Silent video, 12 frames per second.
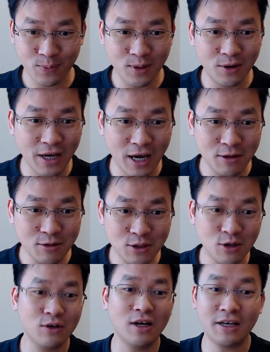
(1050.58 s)
Okay,
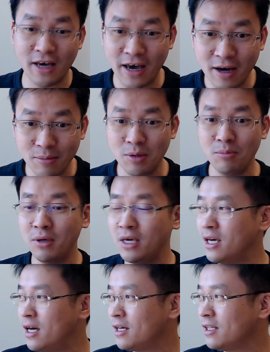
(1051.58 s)
so like
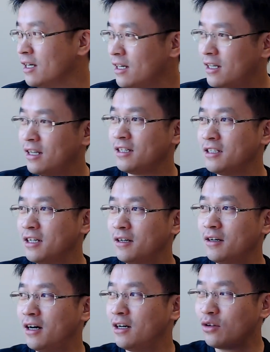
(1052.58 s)
Airbnb and like
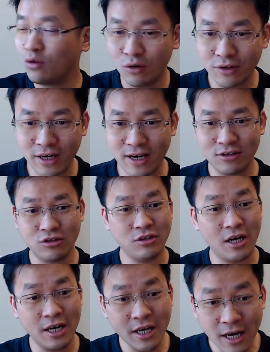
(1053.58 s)
DoorDash,
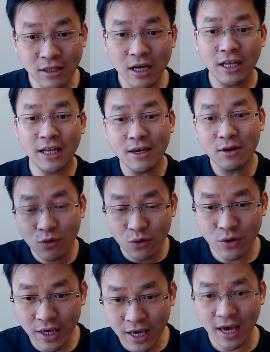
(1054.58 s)
right? And they
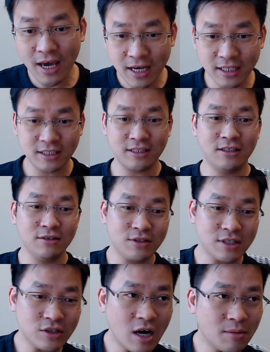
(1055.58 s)
create those
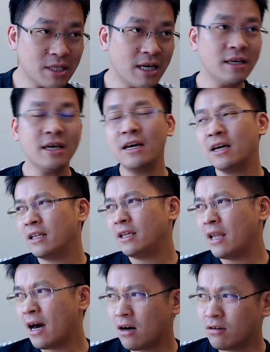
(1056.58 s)
jobs. And
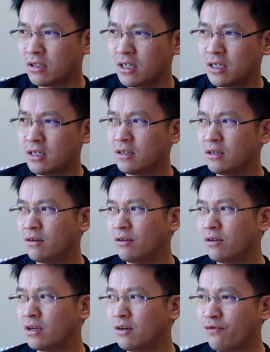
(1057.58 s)
now the
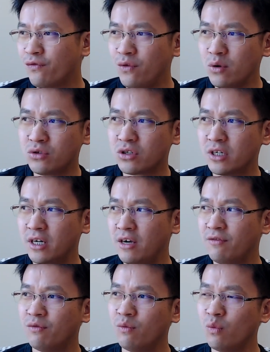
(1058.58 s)
future,
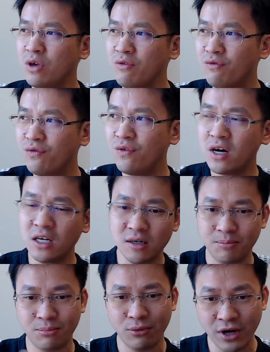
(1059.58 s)
if we
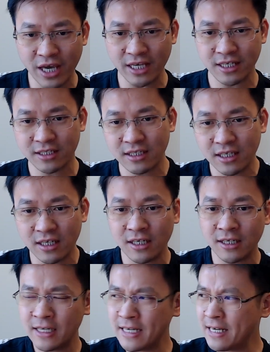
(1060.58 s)
further break
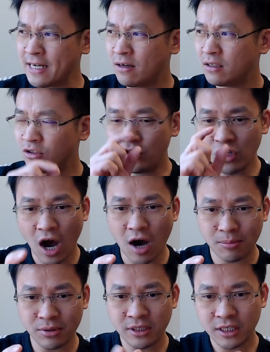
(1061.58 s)
the
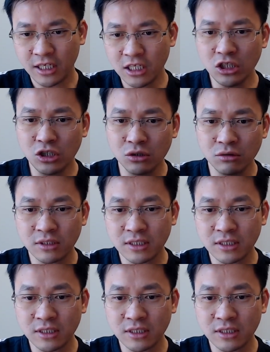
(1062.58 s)
job into